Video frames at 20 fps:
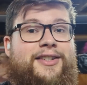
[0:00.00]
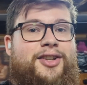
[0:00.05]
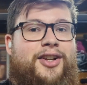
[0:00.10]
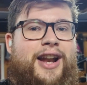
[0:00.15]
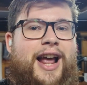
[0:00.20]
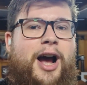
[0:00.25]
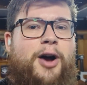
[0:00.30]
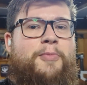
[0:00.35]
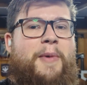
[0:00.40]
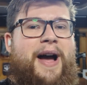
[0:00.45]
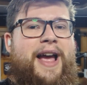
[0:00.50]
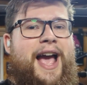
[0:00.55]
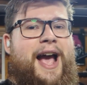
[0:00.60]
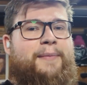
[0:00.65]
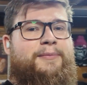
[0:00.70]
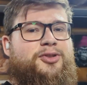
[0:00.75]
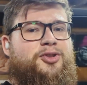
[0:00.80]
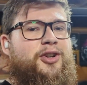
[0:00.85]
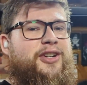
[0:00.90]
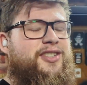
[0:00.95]
So now my
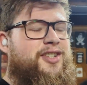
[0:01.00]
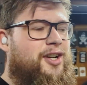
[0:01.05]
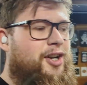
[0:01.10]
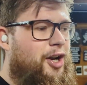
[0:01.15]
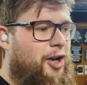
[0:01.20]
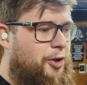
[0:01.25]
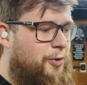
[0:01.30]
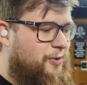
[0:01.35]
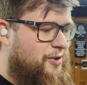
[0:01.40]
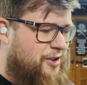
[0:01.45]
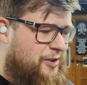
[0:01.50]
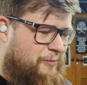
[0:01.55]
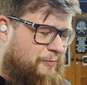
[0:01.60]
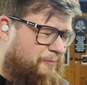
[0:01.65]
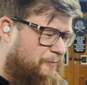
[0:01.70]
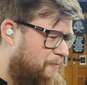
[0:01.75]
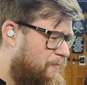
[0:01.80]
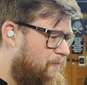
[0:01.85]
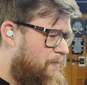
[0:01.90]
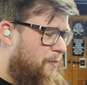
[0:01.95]
hamstrings and glutes
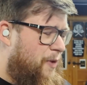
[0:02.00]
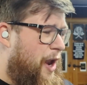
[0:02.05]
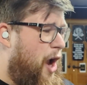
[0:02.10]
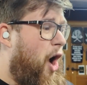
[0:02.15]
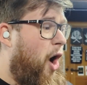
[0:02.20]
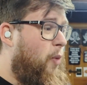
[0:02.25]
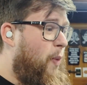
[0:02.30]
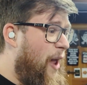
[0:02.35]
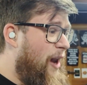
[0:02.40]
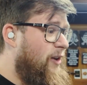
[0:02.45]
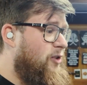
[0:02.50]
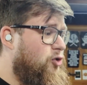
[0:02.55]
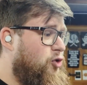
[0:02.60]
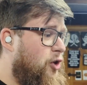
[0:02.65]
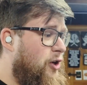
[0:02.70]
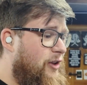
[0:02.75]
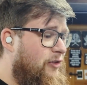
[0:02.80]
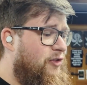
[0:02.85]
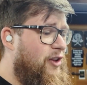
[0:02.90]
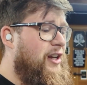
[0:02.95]
are well and
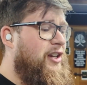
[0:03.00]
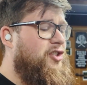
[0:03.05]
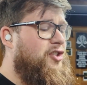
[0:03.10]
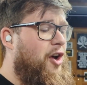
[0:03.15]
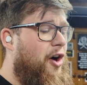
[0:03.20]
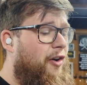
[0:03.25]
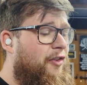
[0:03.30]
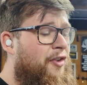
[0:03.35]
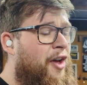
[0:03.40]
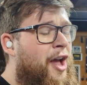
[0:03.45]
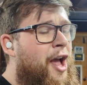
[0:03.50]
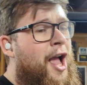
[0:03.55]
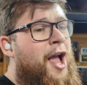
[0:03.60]
truly finished off,